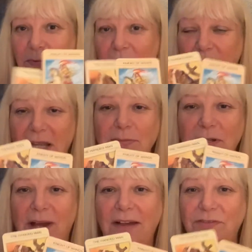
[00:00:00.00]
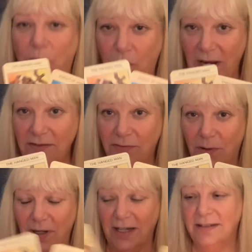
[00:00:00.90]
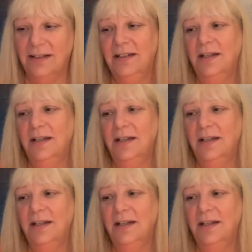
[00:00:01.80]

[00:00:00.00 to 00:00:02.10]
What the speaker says: but maybe you have to wait for it.